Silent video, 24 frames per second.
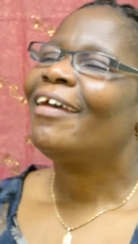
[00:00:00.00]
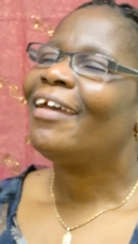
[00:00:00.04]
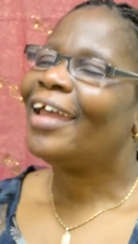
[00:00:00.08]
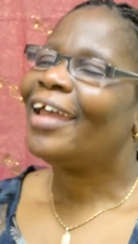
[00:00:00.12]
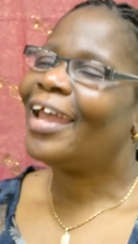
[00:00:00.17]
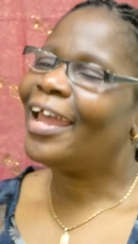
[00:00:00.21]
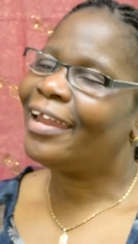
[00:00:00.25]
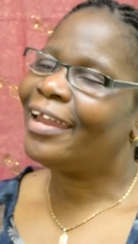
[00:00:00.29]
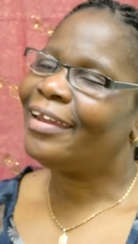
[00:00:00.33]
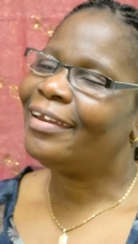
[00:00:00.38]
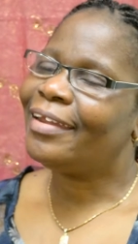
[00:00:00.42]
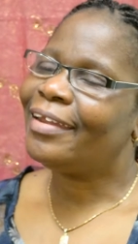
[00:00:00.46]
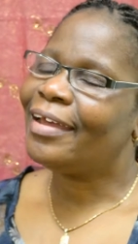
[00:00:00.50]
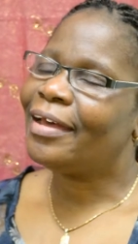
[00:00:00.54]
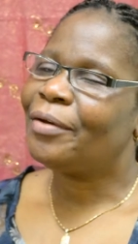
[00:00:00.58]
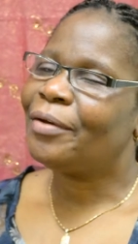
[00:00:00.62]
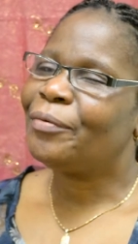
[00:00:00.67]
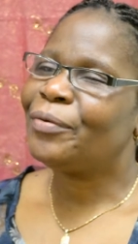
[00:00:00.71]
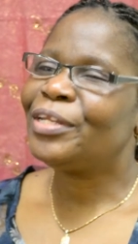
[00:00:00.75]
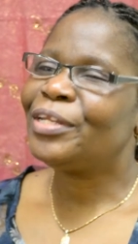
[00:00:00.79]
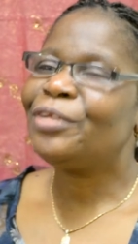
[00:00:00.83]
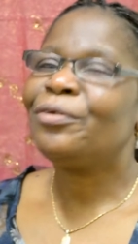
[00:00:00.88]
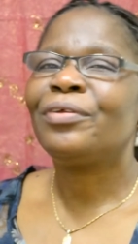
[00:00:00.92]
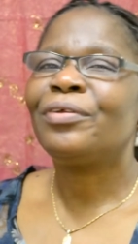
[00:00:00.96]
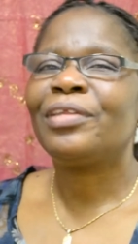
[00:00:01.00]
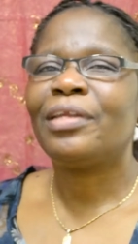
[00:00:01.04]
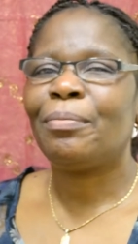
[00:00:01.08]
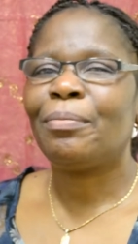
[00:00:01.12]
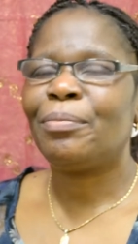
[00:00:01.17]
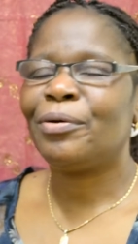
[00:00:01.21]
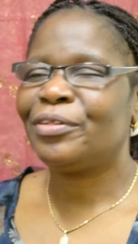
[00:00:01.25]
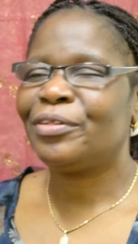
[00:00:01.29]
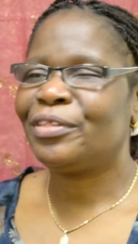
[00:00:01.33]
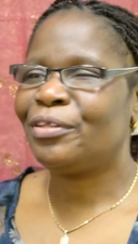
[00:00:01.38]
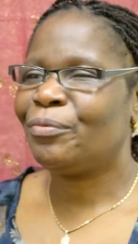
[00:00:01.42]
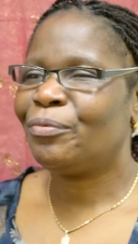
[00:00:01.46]
and uh, we talked
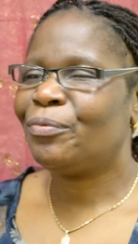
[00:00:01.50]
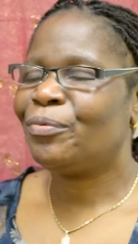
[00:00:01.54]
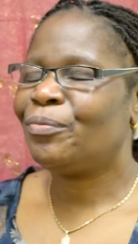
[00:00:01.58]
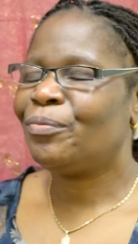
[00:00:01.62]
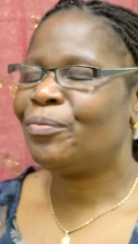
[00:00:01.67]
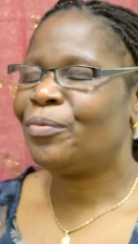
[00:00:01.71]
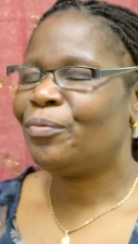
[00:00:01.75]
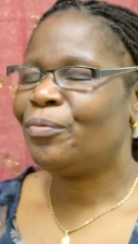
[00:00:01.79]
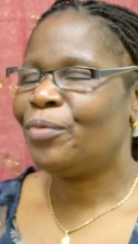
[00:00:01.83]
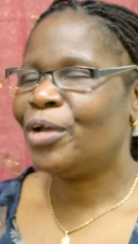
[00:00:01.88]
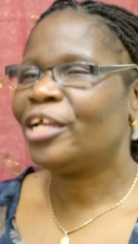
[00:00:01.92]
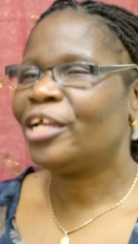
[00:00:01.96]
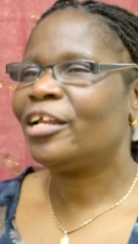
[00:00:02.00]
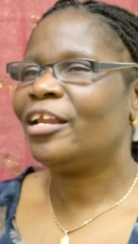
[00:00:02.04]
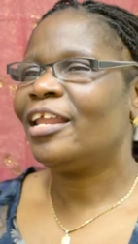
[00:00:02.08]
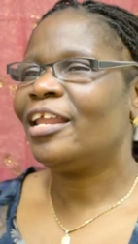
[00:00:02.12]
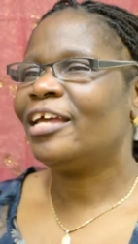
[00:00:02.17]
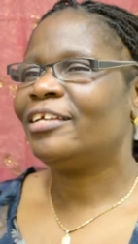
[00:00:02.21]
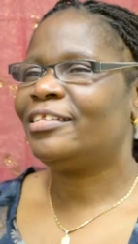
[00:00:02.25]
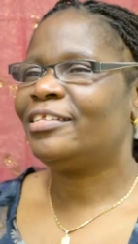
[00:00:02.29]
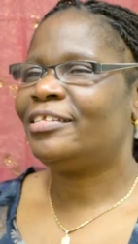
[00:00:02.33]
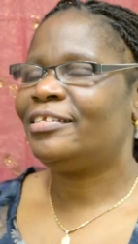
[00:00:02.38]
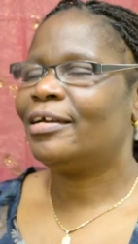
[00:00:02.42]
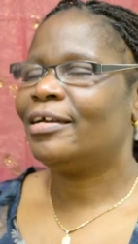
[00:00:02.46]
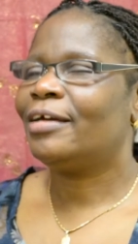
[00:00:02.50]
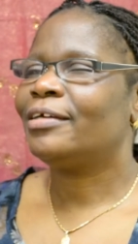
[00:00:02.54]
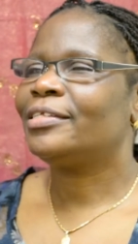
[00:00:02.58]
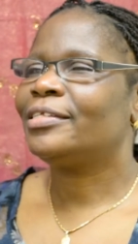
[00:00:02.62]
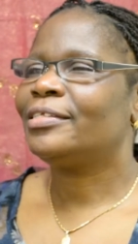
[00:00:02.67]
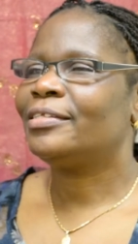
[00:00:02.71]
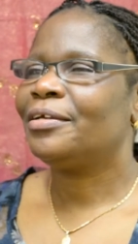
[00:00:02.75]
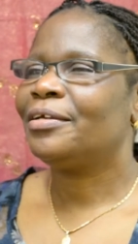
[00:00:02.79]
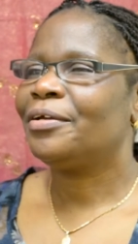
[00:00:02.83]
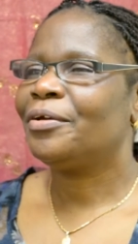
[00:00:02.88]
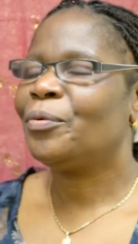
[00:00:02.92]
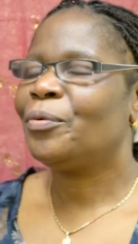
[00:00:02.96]
about the work LASS
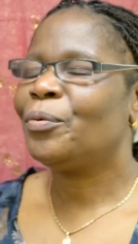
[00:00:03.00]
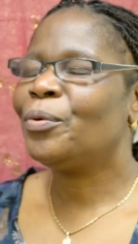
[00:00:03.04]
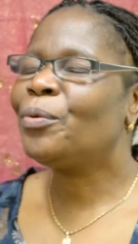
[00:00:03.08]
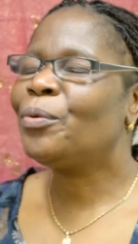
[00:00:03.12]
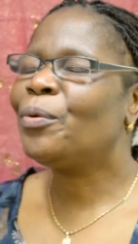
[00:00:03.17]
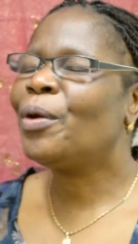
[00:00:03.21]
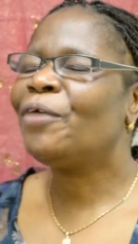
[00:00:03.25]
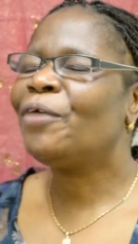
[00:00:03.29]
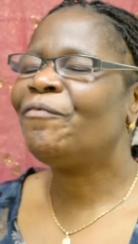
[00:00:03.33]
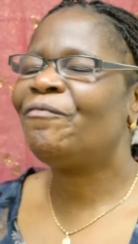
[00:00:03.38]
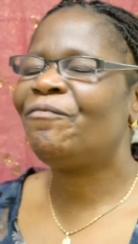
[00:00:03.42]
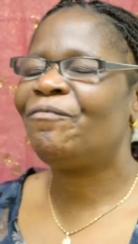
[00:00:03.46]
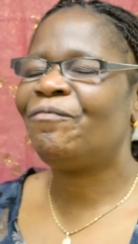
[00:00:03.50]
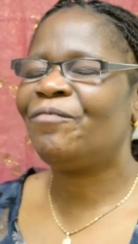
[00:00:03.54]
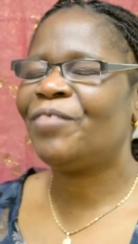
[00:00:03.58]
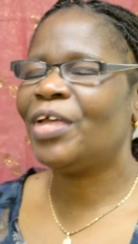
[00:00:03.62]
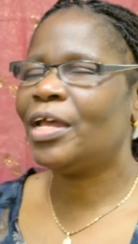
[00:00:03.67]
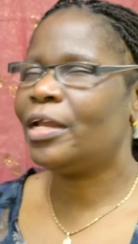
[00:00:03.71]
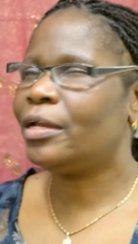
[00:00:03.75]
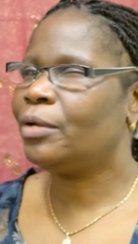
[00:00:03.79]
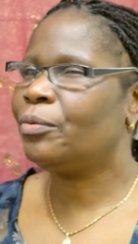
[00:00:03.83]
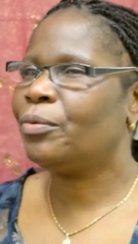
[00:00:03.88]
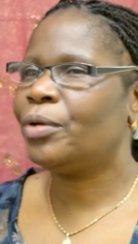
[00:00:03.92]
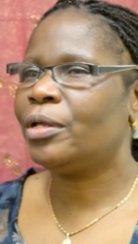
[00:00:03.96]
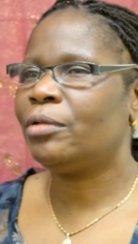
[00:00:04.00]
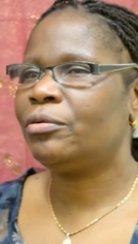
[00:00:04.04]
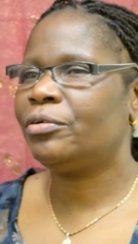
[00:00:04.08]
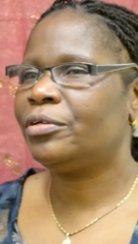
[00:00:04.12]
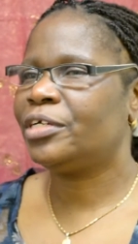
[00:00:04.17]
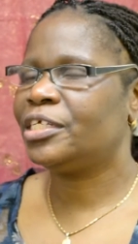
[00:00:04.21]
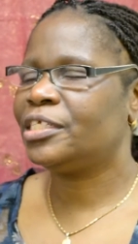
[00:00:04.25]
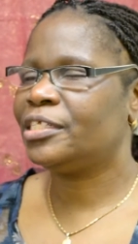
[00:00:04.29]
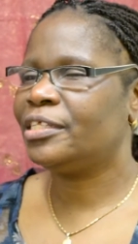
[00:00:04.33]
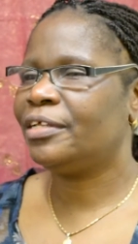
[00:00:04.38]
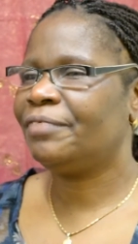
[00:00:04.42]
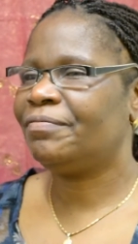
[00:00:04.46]
does we were very well
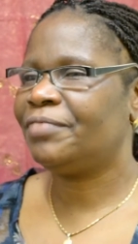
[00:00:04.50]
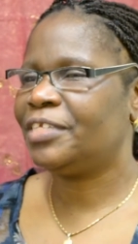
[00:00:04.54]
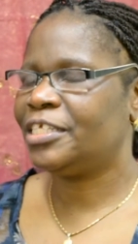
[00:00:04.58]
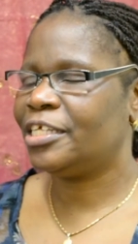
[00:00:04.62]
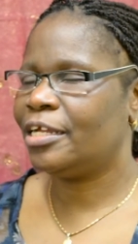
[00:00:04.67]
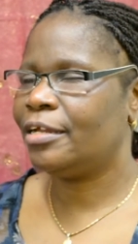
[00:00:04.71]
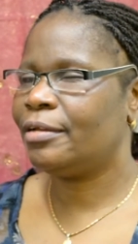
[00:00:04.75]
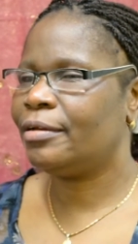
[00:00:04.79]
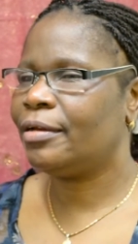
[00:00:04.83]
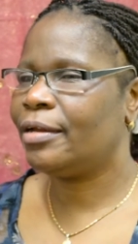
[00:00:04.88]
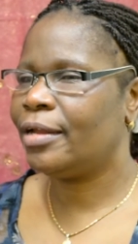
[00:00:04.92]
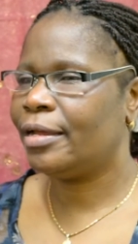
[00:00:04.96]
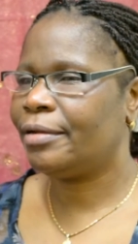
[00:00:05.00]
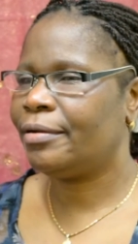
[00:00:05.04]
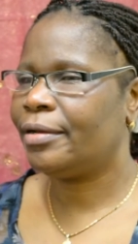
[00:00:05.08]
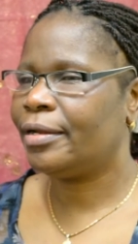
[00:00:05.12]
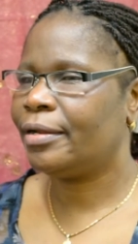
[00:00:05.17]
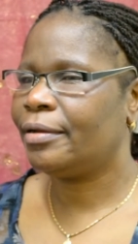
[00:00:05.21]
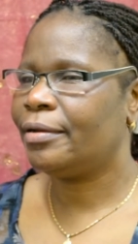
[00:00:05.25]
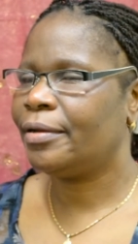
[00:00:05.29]
received in London.